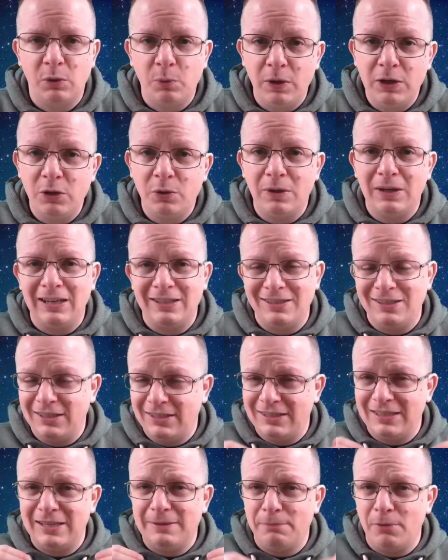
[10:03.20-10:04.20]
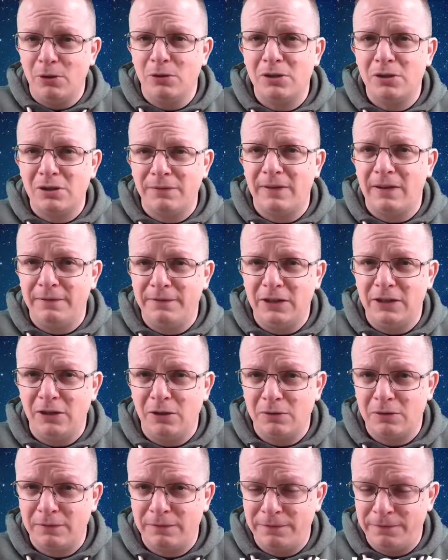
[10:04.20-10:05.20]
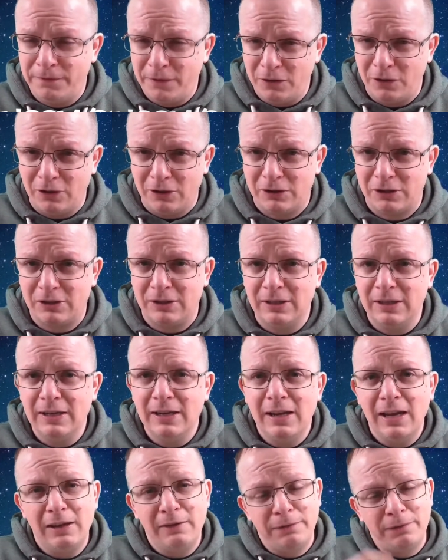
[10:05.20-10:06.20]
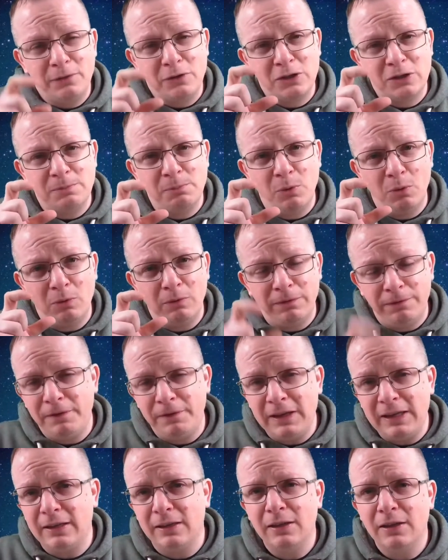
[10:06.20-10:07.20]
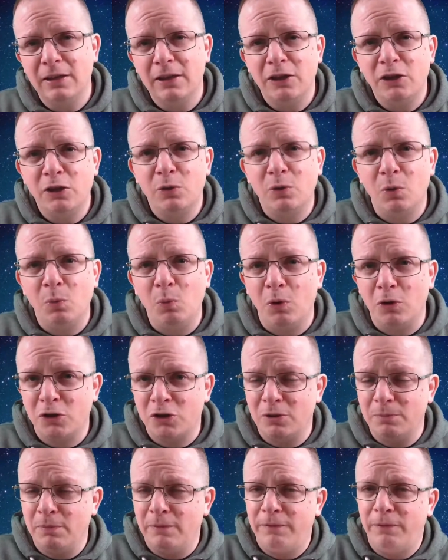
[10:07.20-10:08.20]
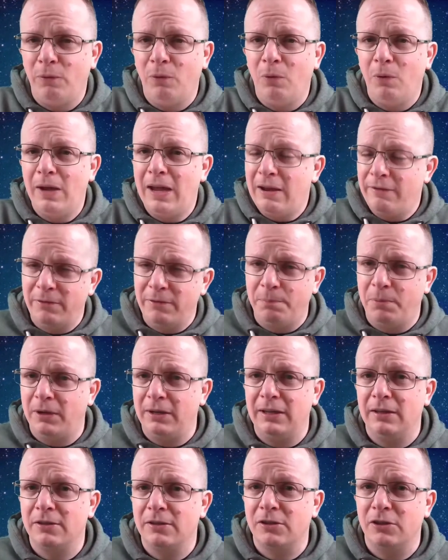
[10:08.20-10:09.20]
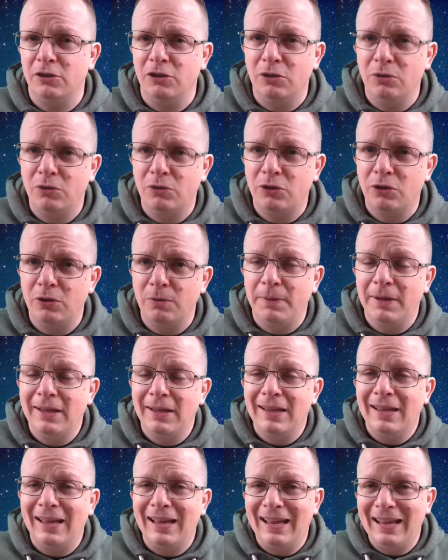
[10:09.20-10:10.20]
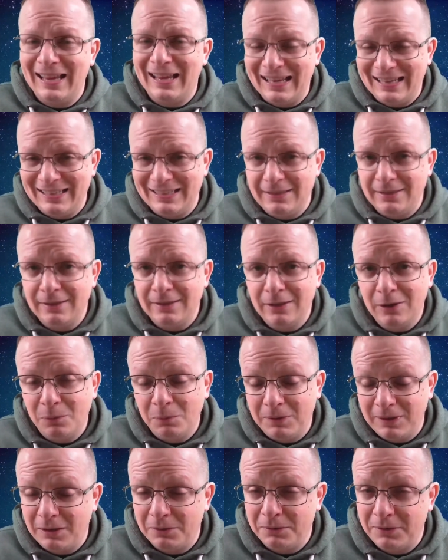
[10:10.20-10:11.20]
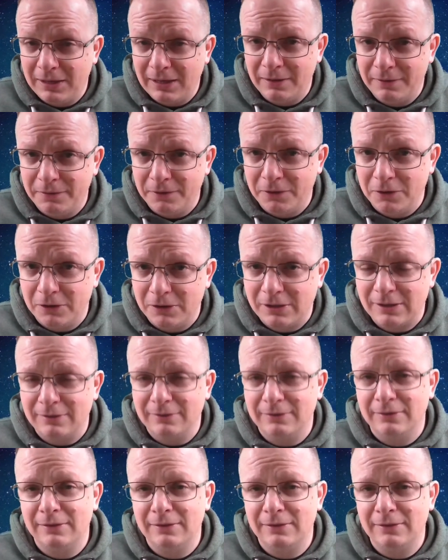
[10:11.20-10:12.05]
where you can actually see most of our videos first. And for a small fee, you can watch them before everybody else on YouTube and without the adverts.